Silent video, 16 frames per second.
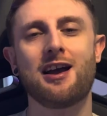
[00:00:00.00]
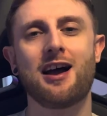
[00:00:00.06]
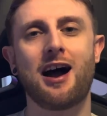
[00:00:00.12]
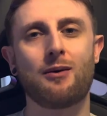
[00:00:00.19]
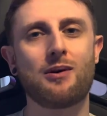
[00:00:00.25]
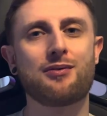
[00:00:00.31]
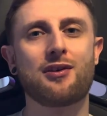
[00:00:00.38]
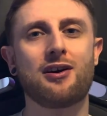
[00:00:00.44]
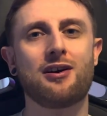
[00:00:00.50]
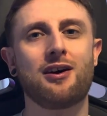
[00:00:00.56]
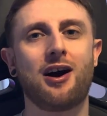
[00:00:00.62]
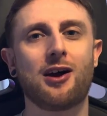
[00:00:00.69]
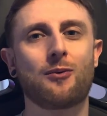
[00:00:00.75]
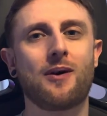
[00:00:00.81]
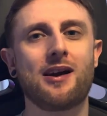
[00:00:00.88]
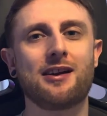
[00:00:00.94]
However,
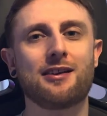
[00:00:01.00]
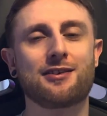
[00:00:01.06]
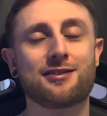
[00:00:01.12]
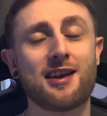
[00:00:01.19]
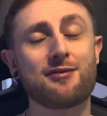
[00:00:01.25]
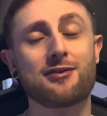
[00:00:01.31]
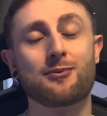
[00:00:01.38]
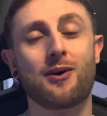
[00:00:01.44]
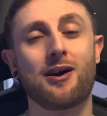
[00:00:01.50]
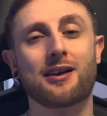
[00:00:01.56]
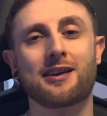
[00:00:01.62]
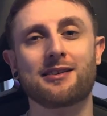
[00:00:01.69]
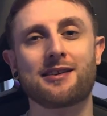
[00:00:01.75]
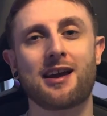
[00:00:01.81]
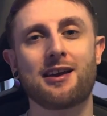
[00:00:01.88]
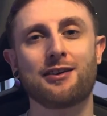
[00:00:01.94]
I waited 7
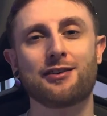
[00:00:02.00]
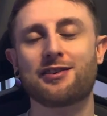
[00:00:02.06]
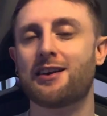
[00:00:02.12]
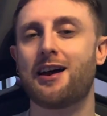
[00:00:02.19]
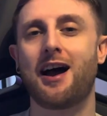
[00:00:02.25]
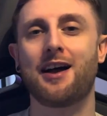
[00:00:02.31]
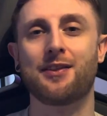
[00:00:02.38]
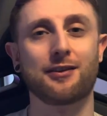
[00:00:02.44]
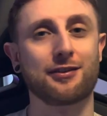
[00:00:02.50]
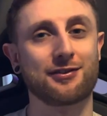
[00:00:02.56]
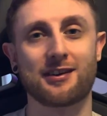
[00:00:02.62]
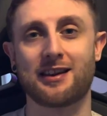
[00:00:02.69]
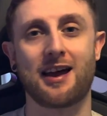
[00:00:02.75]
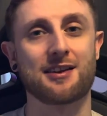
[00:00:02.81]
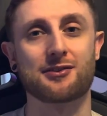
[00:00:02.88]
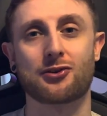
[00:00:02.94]
working days and they
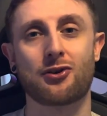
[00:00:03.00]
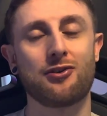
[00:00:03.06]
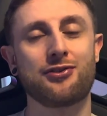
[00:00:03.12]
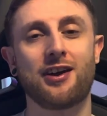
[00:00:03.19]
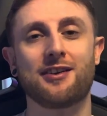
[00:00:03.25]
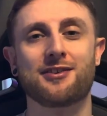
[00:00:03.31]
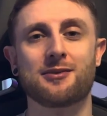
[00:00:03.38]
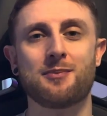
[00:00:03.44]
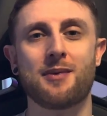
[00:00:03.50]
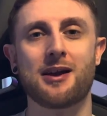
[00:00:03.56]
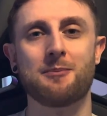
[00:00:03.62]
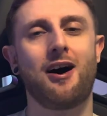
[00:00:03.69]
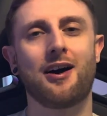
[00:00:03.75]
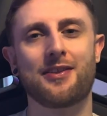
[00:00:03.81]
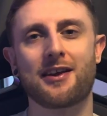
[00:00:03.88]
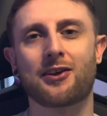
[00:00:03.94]
still hadn't contacted me.
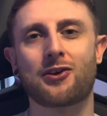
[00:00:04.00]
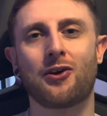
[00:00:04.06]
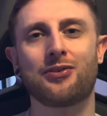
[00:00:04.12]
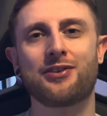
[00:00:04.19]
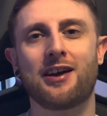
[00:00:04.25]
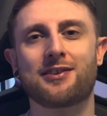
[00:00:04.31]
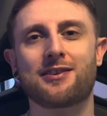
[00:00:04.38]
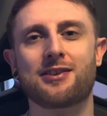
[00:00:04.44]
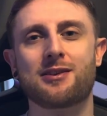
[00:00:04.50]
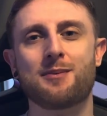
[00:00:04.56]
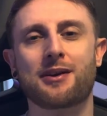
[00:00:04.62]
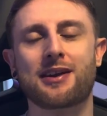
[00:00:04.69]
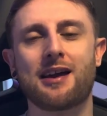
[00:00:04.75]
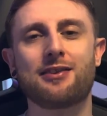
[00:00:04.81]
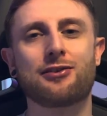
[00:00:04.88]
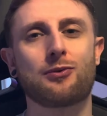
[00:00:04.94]
I then contacted them
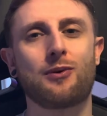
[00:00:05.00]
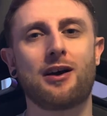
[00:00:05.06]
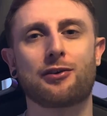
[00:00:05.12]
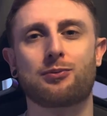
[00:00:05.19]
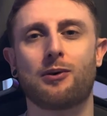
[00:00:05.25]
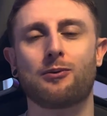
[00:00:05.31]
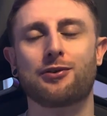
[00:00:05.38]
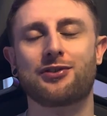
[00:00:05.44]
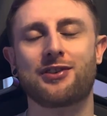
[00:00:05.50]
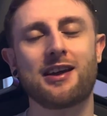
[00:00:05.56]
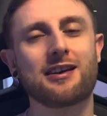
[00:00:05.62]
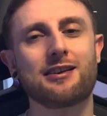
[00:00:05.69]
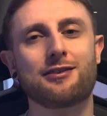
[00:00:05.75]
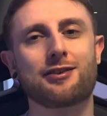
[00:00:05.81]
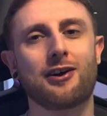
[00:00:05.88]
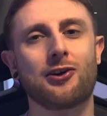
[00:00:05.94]
again to ask what was
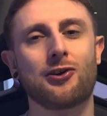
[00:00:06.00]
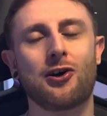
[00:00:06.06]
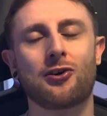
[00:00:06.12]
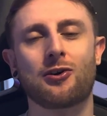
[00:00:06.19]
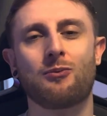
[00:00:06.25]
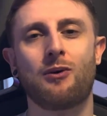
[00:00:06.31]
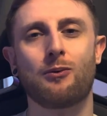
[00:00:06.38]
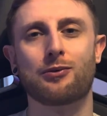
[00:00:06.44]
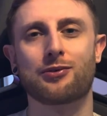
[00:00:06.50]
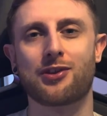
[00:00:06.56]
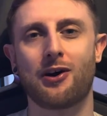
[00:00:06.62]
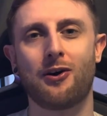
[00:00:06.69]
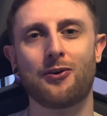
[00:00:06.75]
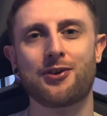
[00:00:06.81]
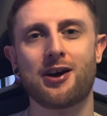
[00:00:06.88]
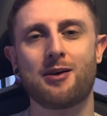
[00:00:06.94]
taking so long and what was the
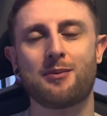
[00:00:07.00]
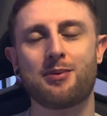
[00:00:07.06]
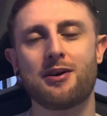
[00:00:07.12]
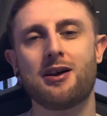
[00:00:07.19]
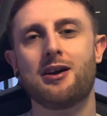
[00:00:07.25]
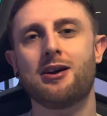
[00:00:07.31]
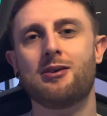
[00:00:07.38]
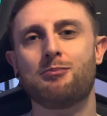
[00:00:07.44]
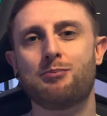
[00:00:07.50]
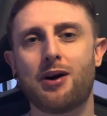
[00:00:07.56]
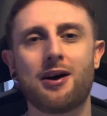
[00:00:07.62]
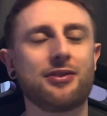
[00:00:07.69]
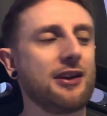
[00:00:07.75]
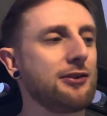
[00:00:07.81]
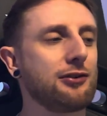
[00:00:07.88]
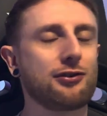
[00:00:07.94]
hold-up, but
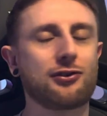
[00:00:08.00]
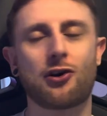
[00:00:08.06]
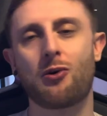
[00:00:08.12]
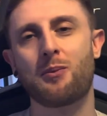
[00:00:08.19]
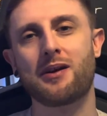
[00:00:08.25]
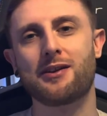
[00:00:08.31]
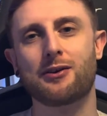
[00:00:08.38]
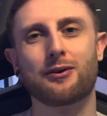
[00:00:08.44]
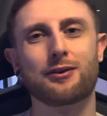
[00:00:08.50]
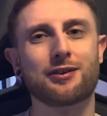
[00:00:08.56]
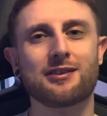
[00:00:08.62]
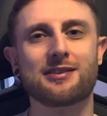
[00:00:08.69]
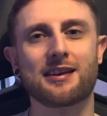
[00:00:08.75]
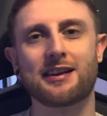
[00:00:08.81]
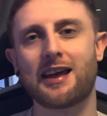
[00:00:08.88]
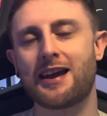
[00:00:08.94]
they just told me there was a
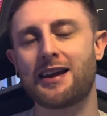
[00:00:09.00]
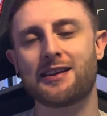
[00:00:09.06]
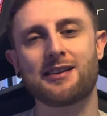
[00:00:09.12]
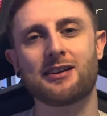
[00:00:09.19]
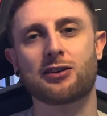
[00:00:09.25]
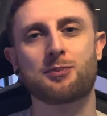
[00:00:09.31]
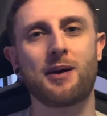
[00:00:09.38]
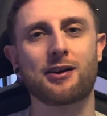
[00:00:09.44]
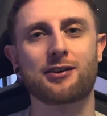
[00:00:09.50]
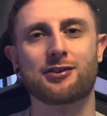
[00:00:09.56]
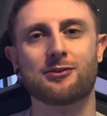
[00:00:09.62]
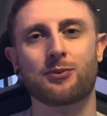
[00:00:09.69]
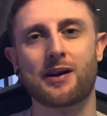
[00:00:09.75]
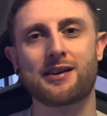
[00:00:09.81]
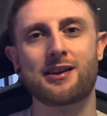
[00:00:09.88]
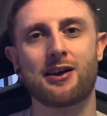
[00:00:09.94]
delay in the inspection
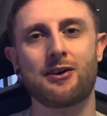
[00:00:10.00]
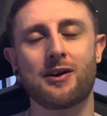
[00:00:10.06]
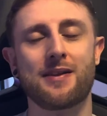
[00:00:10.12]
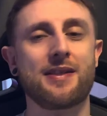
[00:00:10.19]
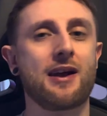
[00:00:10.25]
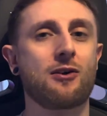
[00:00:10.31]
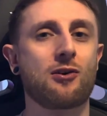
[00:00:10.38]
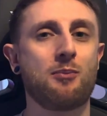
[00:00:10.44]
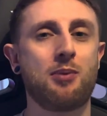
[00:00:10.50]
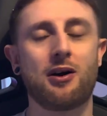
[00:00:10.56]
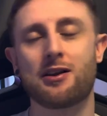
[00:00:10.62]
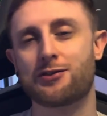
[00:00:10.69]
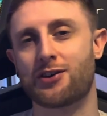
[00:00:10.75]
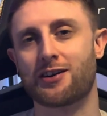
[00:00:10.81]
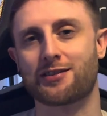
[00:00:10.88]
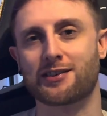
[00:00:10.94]
window and they were
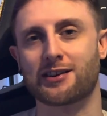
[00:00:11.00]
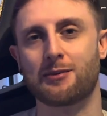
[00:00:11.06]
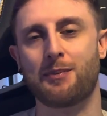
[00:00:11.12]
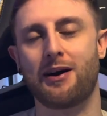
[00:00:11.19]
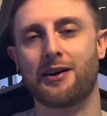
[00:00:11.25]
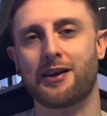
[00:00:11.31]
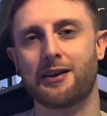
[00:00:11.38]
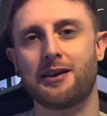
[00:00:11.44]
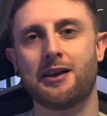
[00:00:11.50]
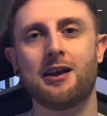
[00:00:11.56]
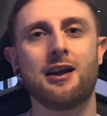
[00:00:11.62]
apologising about it.